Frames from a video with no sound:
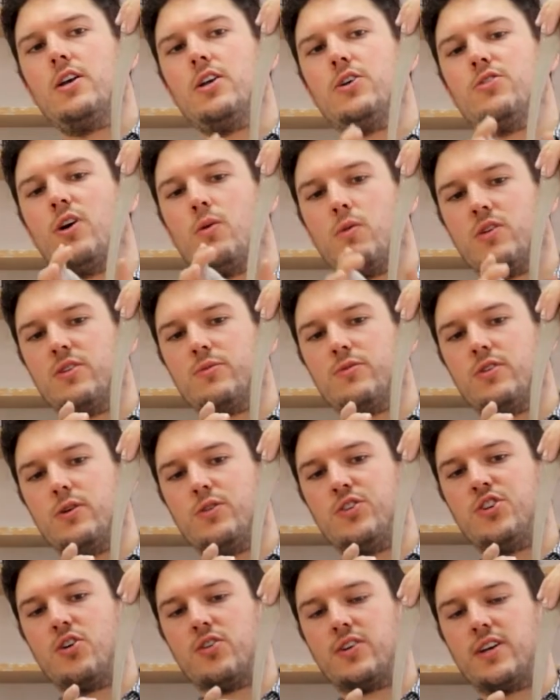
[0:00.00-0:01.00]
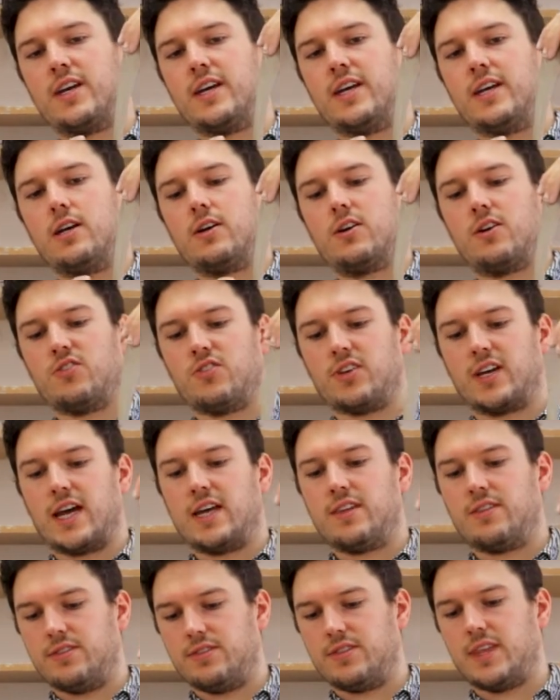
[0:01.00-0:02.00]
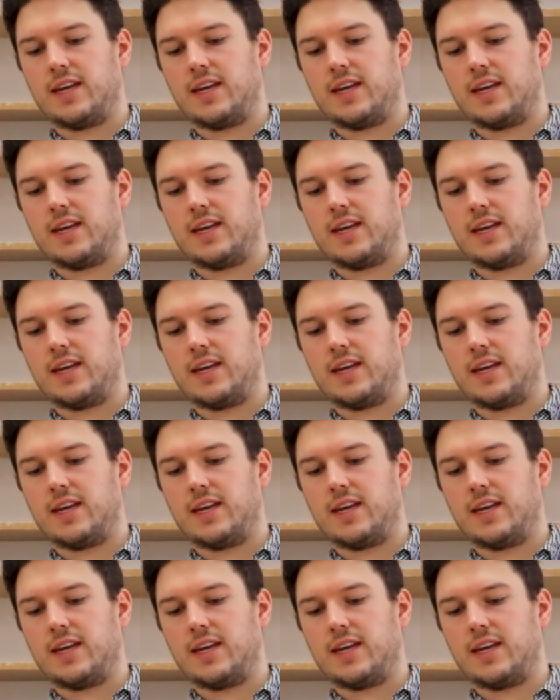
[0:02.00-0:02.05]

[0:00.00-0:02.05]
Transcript: You don't want them too chunky, because again,